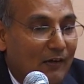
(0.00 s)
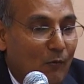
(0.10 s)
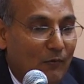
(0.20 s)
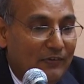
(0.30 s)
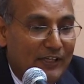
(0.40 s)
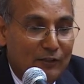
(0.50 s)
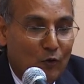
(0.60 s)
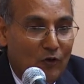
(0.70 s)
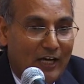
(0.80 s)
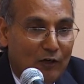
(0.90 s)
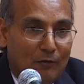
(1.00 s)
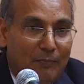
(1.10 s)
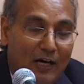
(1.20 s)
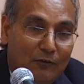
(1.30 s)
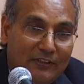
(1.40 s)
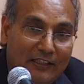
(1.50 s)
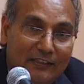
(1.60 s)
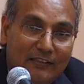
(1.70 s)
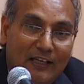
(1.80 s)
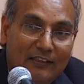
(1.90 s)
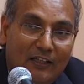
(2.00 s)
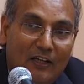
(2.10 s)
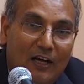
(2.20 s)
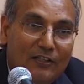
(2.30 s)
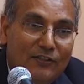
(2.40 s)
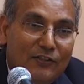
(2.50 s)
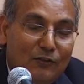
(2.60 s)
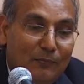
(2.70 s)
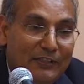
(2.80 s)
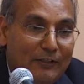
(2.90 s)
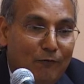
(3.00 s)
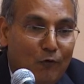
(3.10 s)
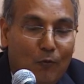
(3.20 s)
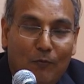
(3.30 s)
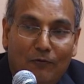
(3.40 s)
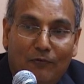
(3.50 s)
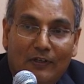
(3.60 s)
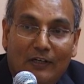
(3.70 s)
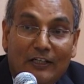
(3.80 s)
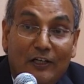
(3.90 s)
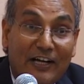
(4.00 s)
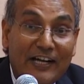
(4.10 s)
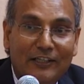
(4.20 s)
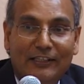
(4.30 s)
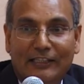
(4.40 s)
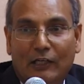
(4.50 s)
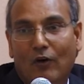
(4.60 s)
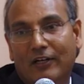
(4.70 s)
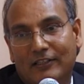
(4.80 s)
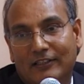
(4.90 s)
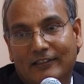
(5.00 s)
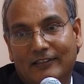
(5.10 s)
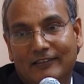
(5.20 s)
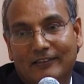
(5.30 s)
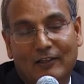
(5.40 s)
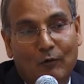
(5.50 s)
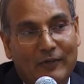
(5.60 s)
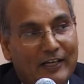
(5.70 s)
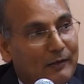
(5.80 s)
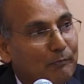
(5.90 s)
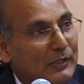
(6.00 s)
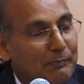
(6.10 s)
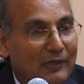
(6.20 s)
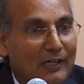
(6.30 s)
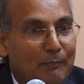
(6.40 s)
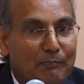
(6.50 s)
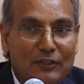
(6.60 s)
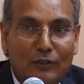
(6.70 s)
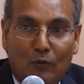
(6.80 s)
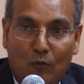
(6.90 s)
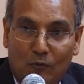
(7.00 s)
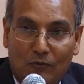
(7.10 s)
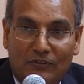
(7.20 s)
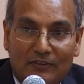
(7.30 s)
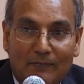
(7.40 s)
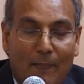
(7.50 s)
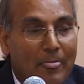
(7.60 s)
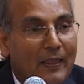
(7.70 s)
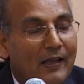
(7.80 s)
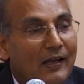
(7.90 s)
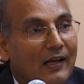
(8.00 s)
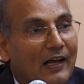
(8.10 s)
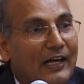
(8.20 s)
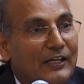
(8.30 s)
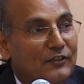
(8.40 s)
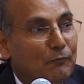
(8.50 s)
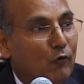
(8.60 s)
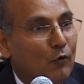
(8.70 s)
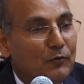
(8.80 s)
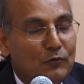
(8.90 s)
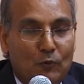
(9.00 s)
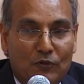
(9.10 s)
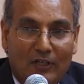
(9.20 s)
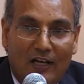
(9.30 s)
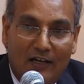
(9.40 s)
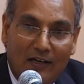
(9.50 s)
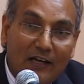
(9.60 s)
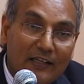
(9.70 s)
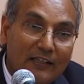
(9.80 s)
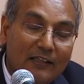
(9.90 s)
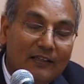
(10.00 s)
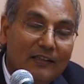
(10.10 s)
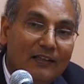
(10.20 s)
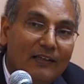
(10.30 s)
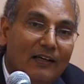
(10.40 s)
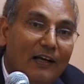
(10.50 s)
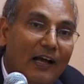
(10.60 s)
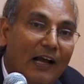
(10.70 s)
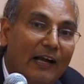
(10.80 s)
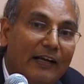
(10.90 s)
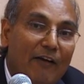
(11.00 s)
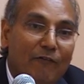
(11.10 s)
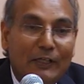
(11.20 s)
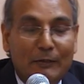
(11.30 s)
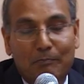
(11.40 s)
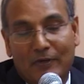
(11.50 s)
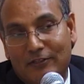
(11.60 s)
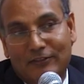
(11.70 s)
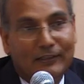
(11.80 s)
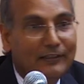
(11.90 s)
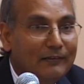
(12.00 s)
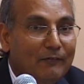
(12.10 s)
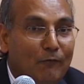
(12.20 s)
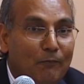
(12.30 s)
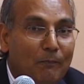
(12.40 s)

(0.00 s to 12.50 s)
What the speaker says: There's no doubt about it that the caste system is a form of graded inequality where people are pigeonholed, and it's a form of social hierarchy, and every person